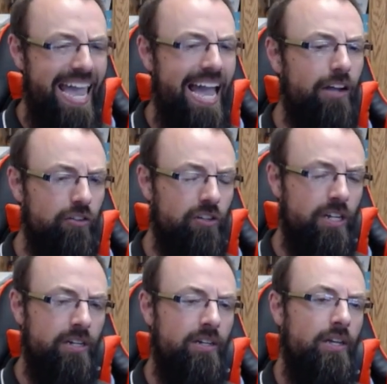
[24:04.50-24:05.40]

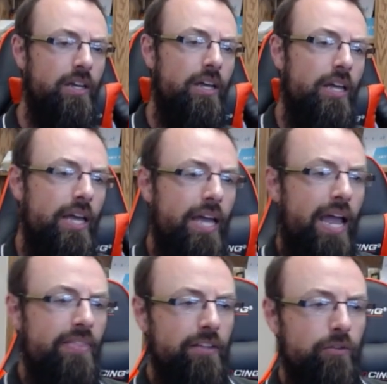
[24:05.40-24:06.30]
action.
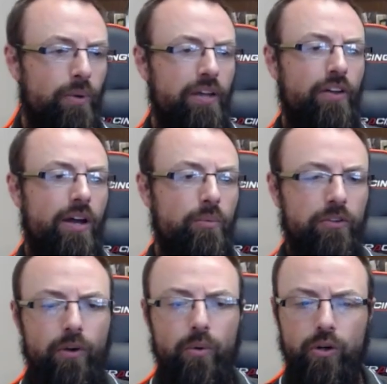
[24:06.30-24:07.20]
And that's what I thought was
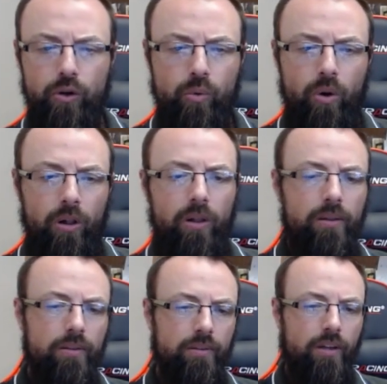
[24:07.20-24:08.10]
so cool
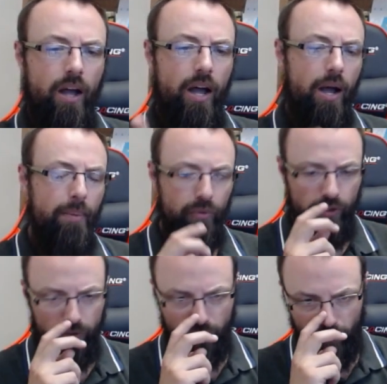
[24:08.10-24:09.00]
uh, about
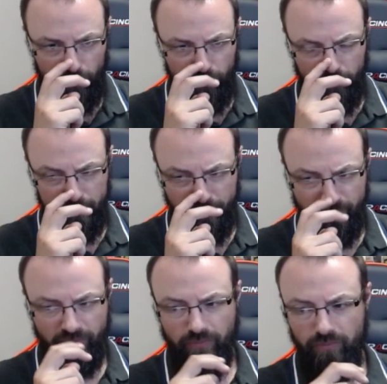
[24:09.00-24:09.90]
this verse
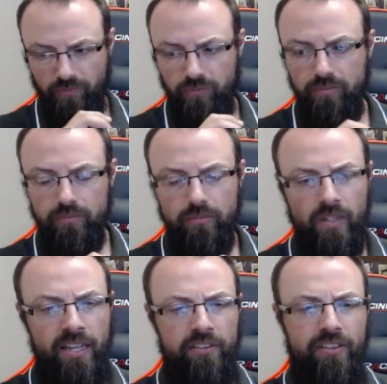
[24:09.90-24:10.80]

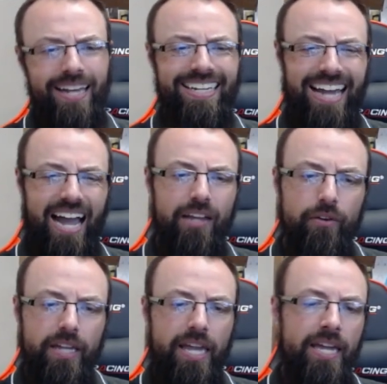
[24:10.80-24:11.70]
is that in either
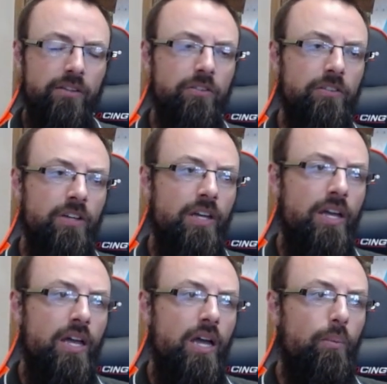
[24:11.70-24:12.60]
case,
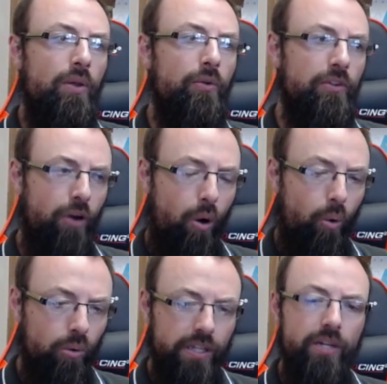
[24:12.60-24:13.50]
whether it's
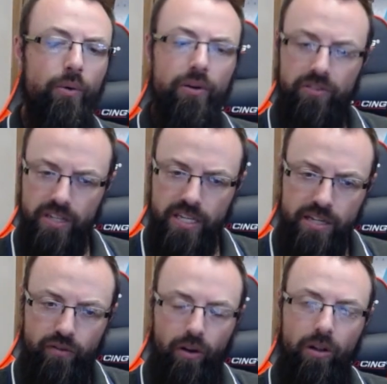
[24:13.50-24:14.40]
holy or it's
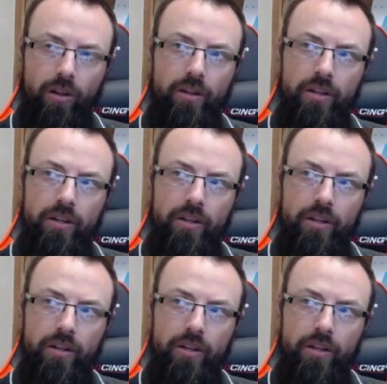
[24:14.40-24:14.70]
evil,